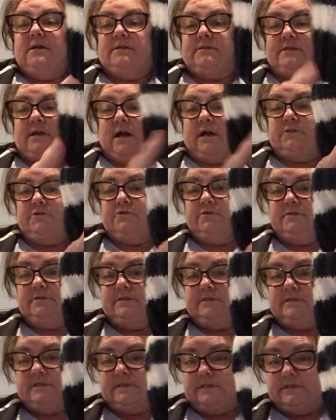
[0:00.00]
it's
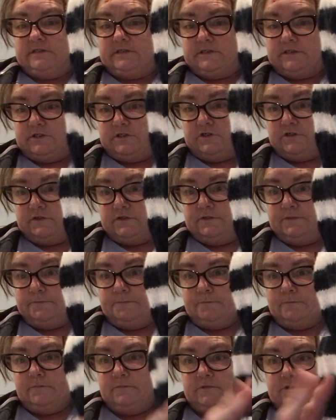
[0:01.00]
106 stitches,
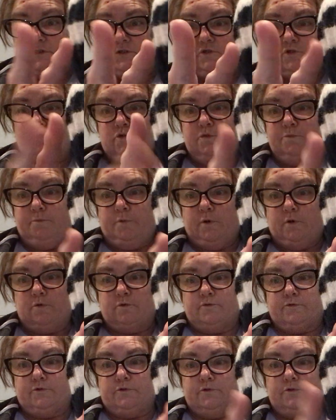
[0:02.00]
knit 2, purl
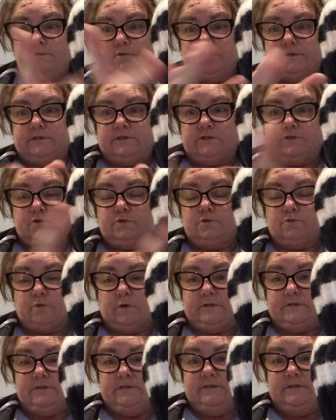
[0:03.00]
2, knit 2
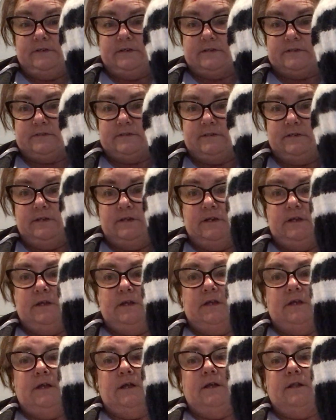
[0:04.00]
right to the end,
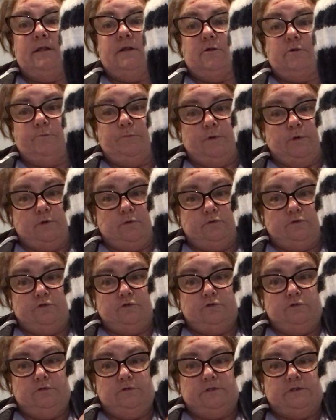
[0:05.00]
then I'll purl
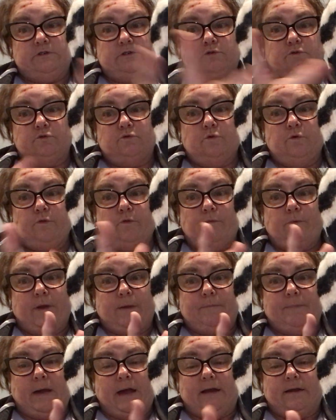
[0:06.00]
2, knit 2 all the way
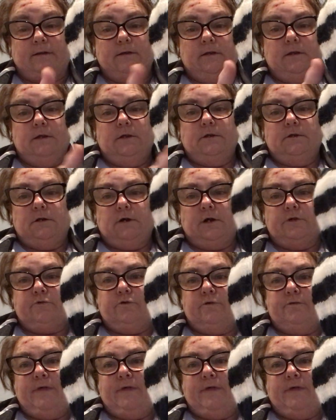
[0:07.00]
back. I do